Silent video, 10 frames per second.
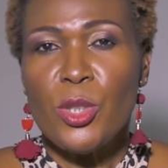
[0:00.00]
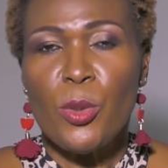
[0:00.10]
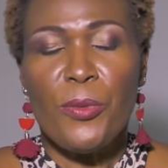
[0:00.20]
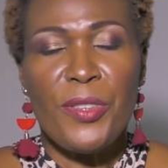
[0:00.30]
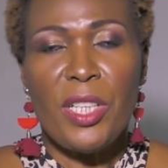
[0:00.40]

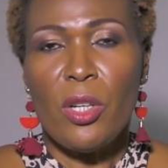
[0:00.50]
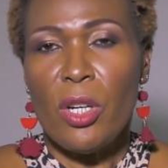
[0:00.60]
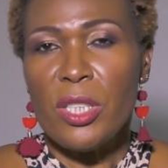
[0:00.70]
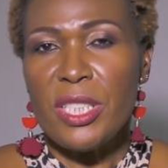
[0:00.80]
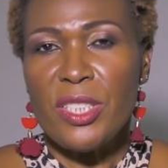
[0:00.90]
who fail
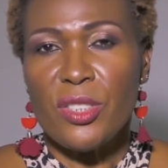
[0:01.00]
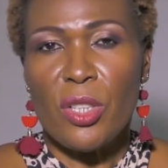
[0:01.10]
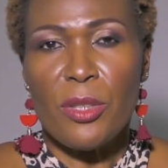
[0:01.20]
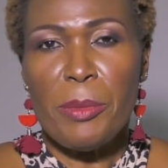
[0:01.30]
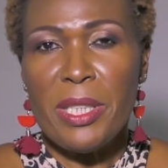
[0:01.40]
all these
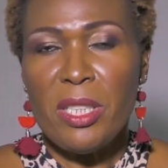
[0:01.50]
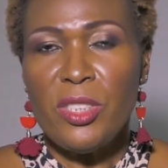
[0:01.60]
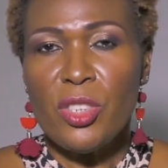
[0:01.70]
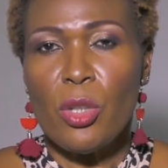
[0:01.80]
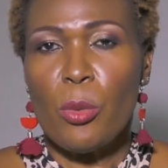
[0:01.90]
other
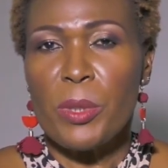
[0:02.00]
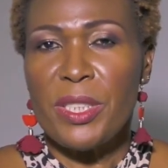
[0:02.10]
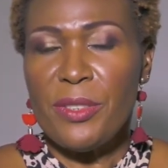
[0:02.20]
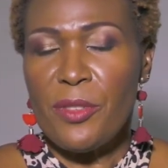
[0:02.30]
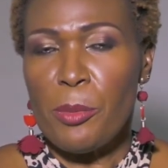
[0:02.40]
methods or with
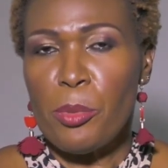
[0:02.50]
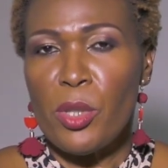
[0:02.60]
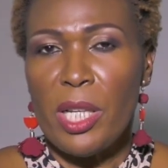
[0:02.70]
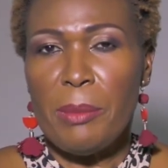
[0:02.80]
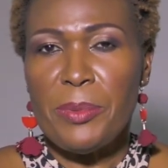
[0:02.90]
severe
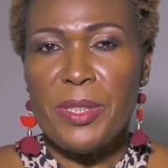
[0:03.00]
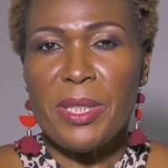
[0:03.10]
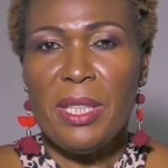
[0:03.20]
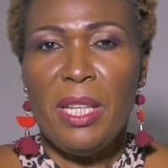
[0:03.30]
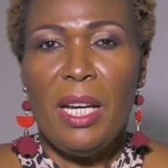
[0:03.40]
prolapse.
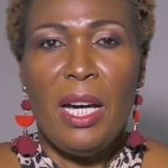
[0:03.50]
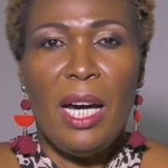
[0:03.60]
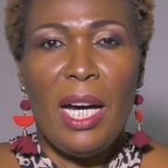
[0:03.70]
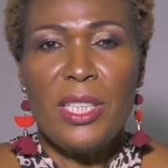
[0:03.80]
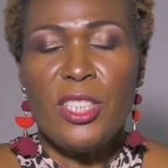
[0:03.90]

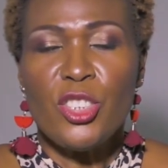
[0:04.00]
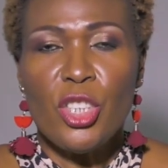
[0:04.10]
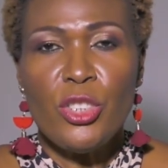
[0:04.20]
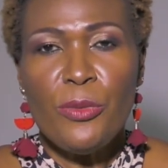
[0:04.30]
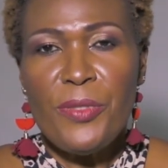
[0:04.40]
And the
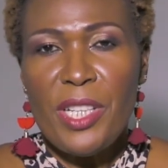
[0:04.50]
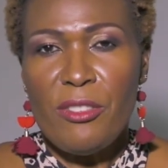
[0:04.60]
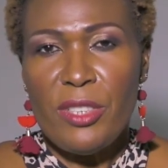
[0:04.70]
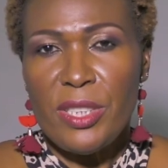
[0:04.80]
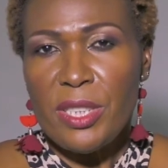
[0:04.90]
surgery
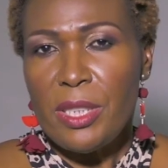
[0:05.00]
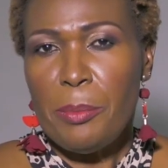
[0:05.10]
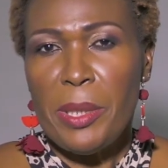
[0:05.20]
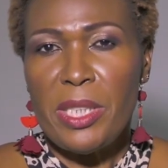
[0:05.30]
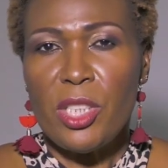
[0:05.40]
varies
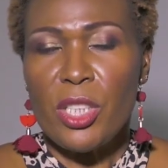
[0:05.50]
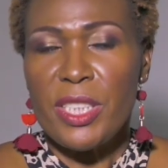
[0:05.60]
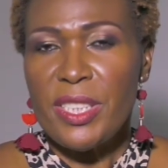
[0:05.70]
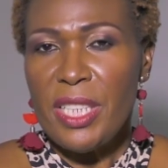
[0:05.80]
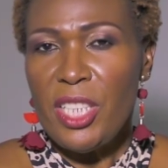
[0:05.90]
depending on the
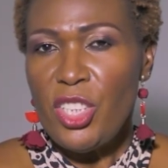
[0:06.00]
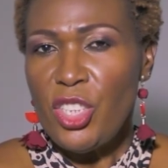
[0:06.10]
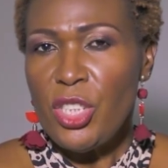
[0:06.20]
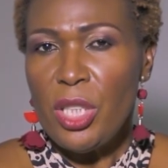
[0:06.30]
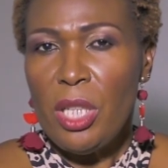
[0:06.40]

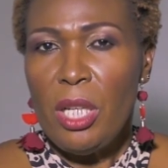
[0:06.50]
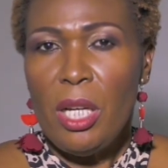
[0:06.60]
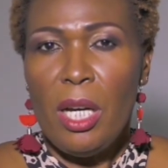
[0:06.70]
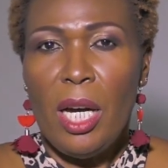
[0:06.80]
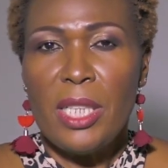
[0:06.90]
stage
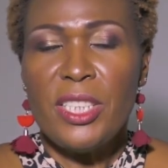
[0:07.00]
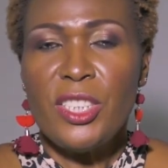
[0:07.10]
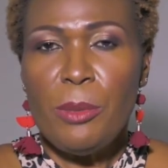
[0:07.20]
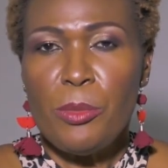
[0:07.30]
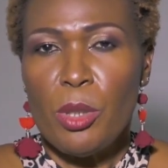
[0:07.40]
and the
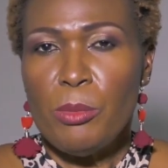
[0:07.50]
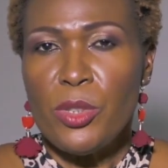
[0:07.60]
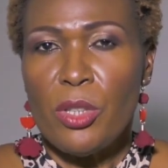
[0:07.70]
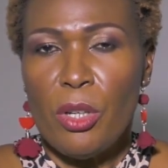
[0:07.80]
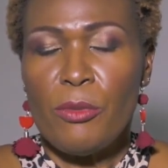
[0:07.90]

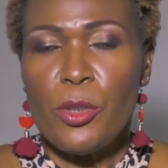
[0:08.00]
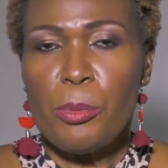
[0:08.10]
symptoms of your